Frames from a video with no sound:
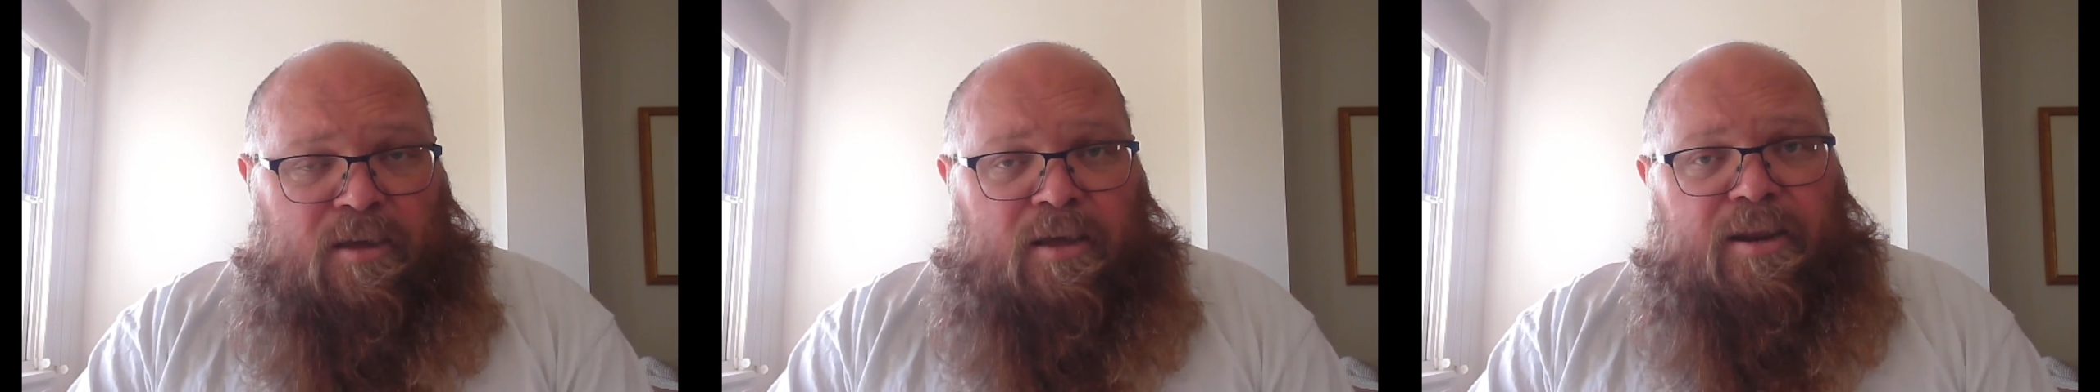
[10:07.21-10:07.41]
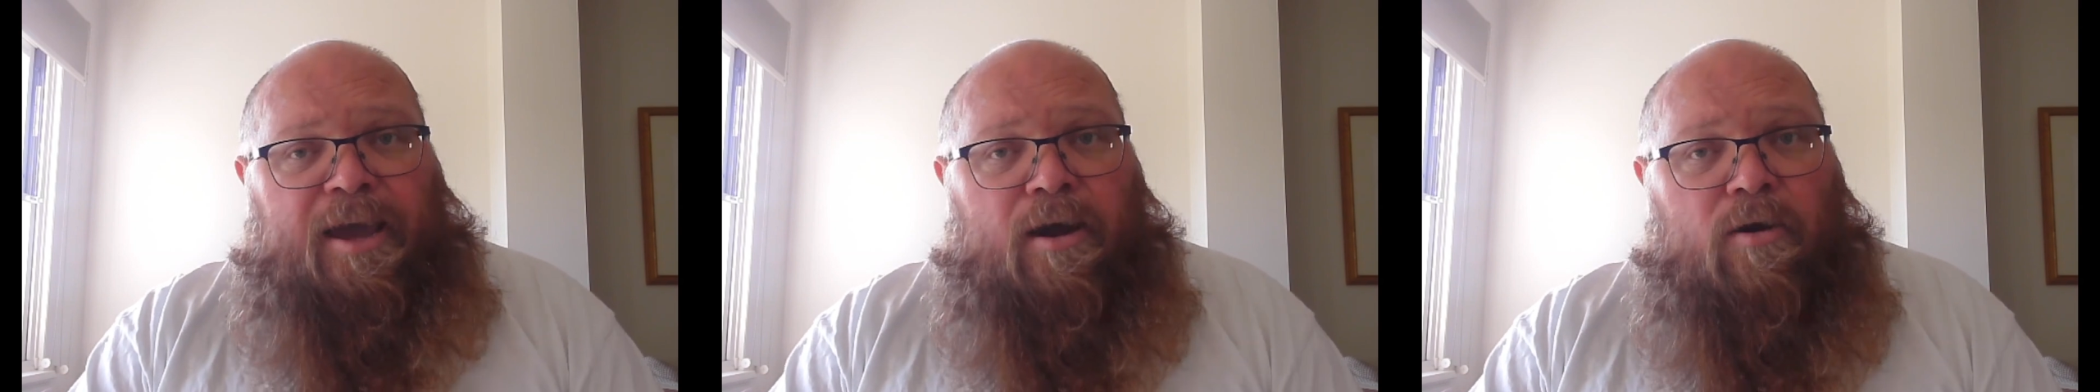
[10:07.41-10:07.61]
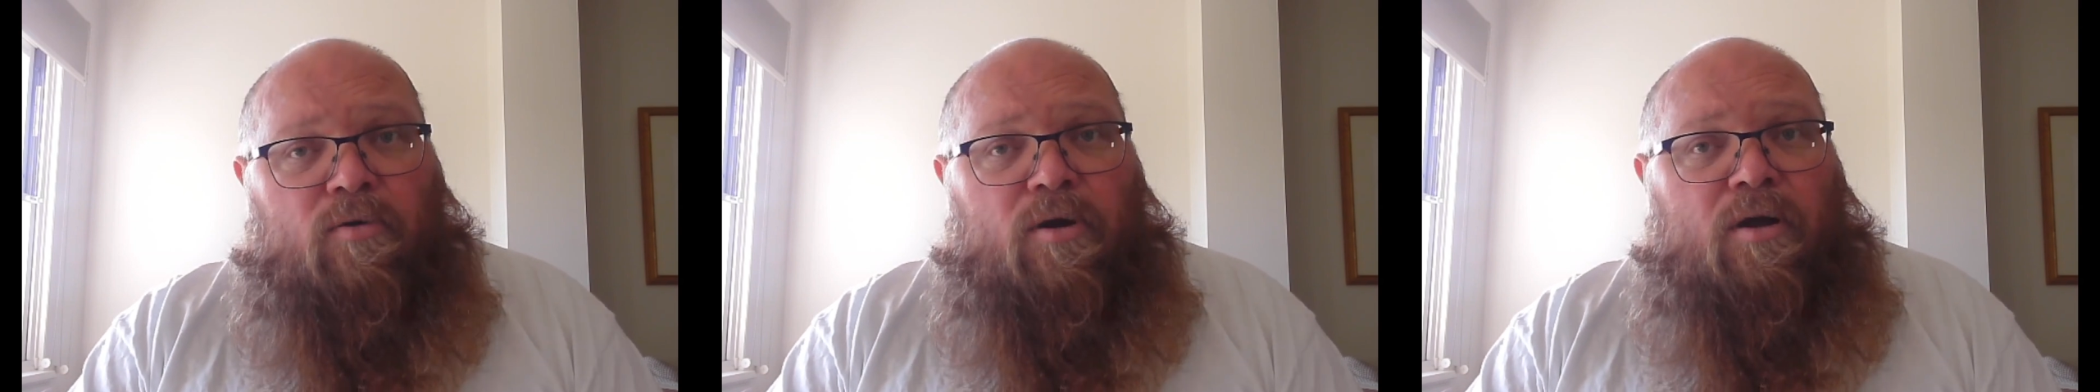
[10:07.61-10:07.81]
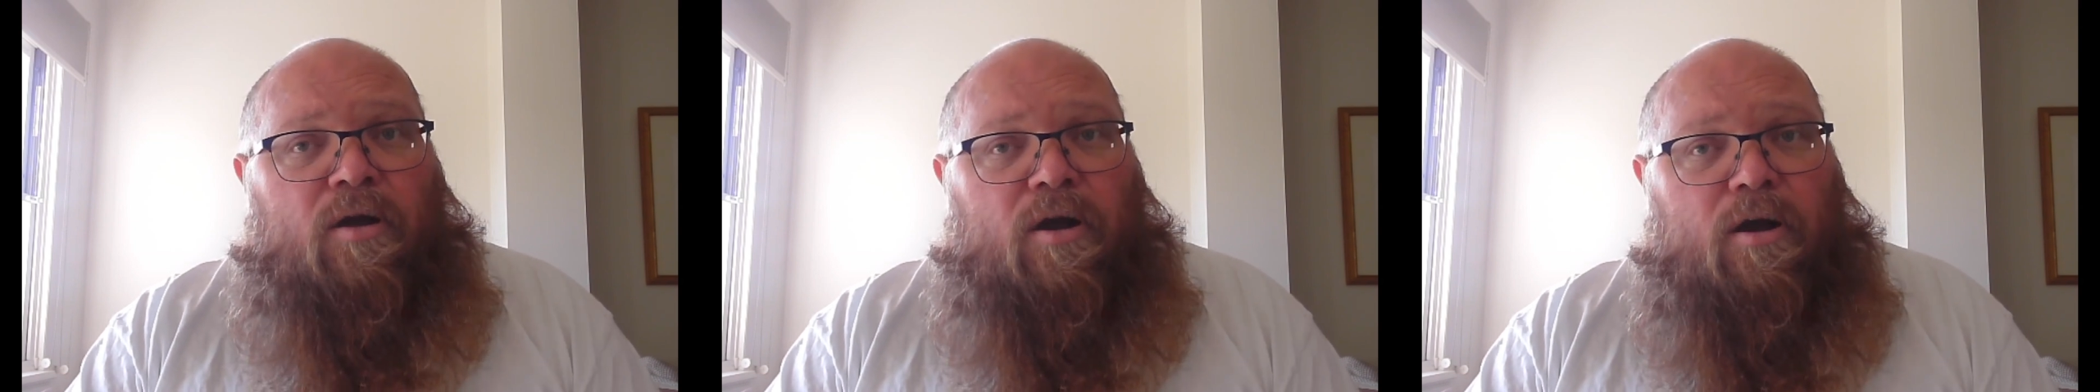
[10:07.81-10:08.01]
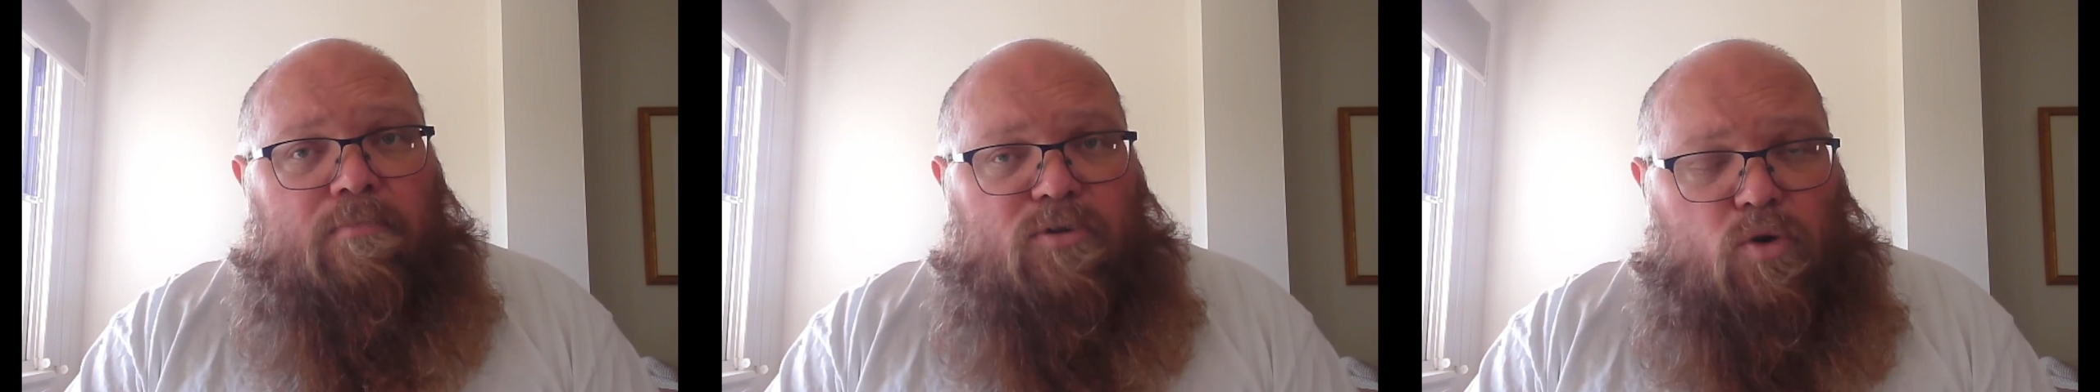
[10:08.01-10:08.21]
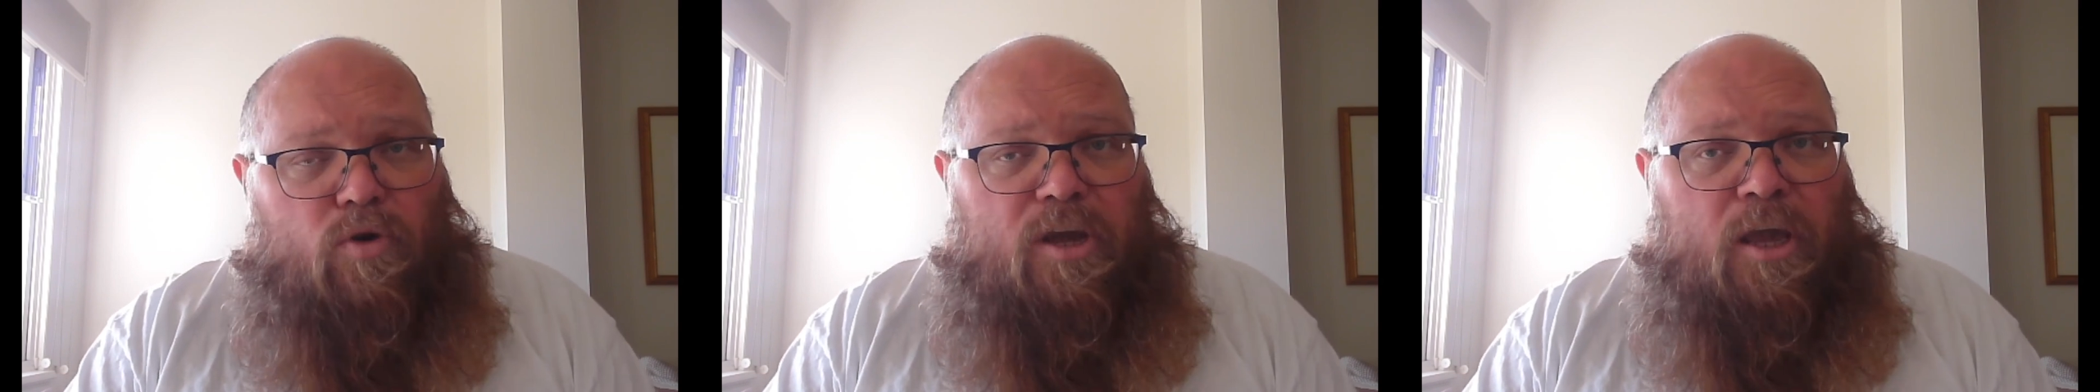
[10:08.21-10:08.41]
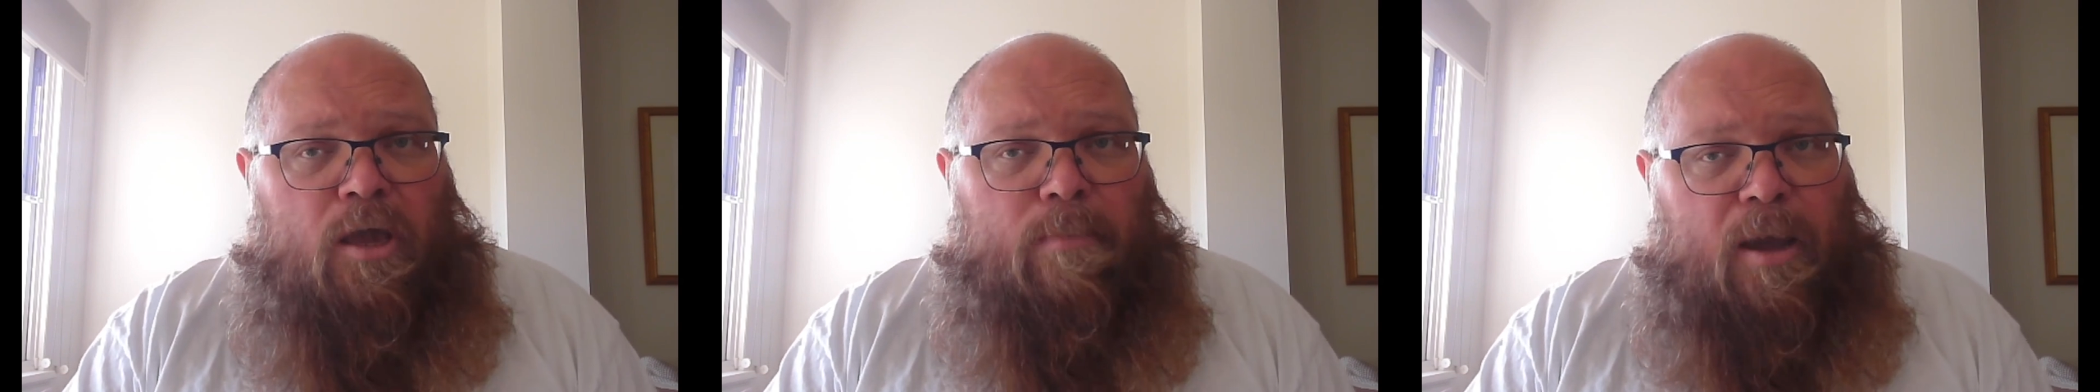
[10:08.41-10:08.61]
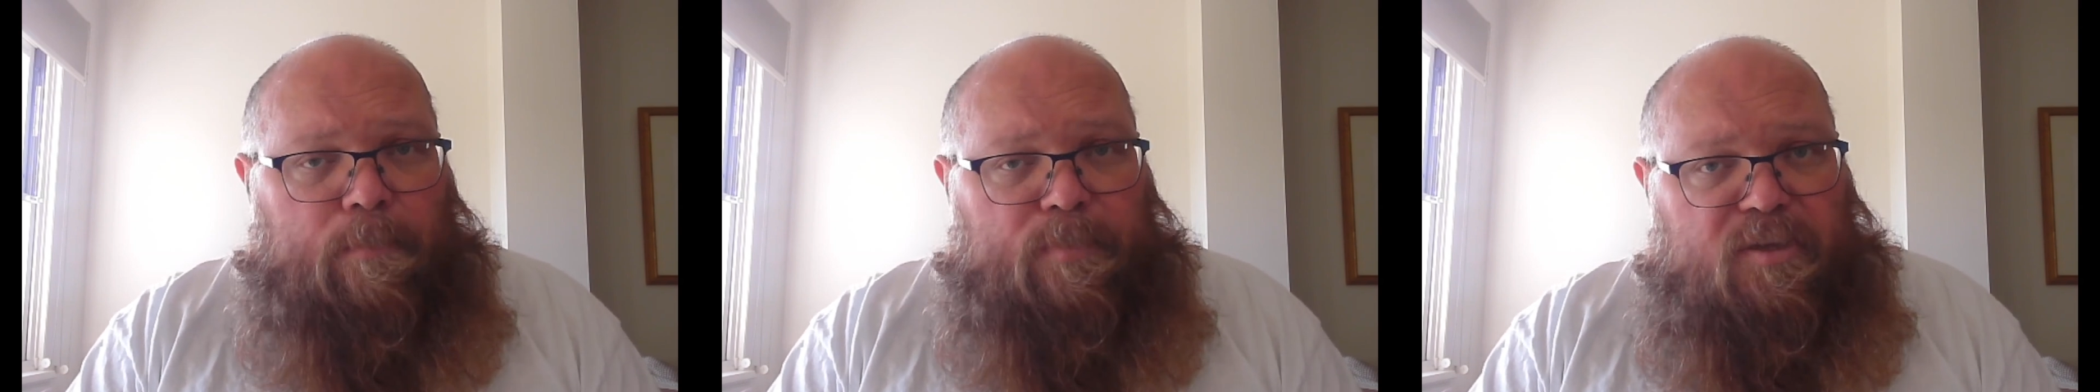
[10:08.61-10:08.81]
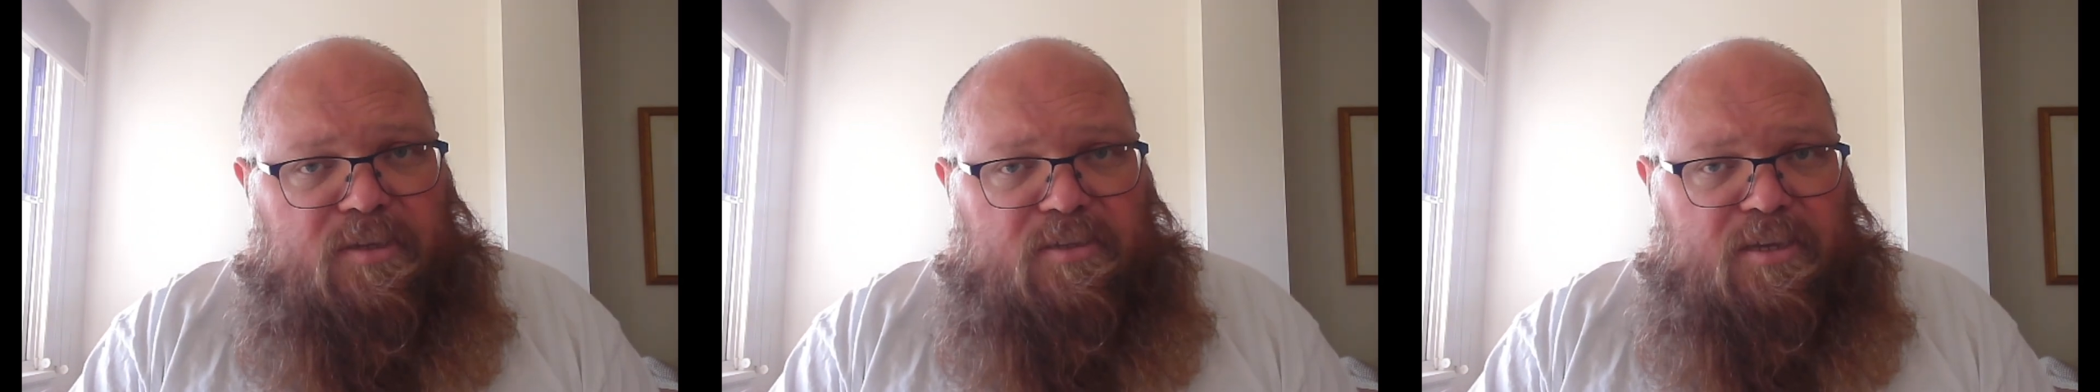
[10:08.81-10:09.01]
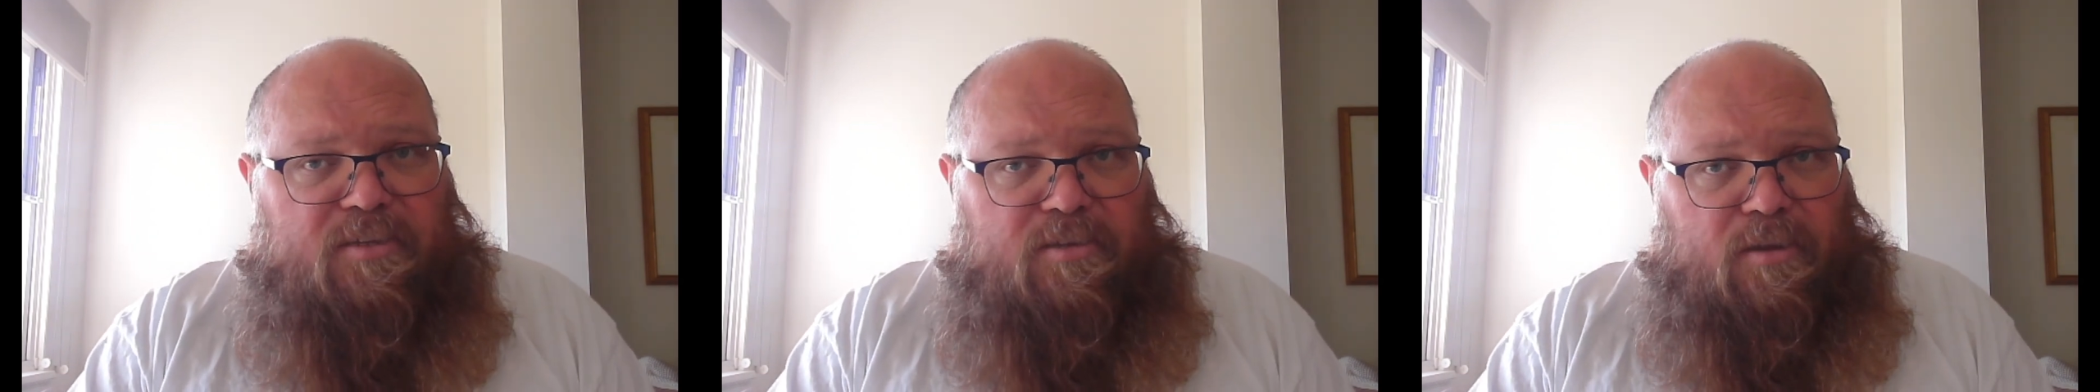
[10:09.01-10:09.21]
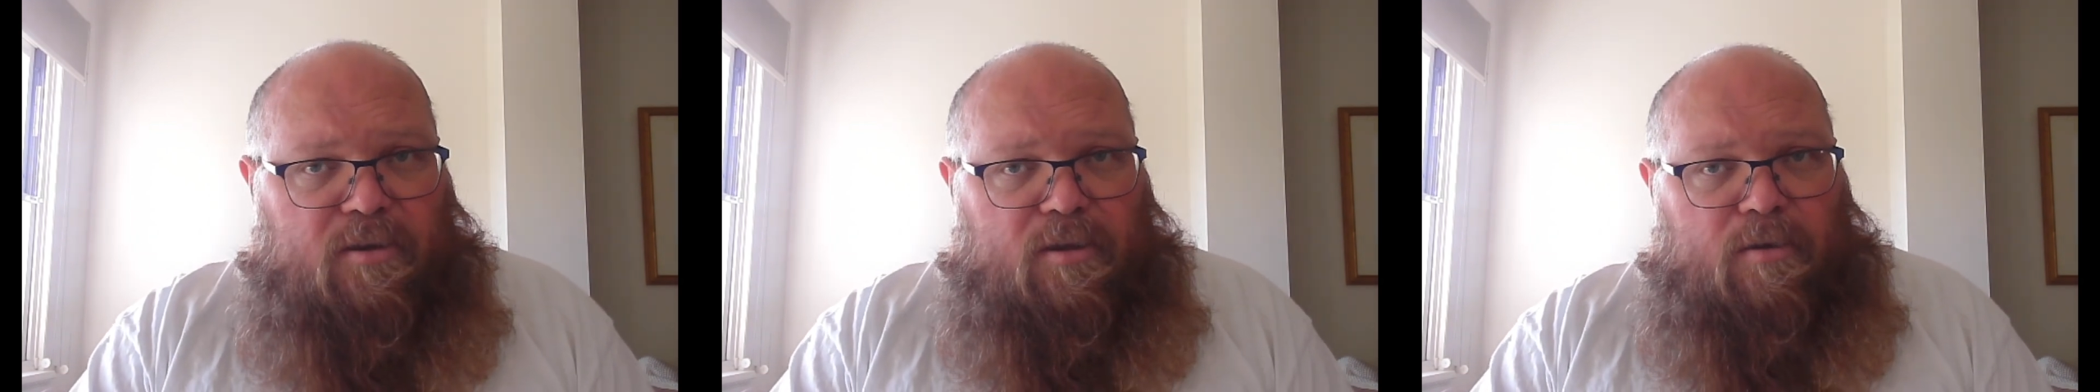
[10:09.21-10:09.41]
Now, I'm talking about persistent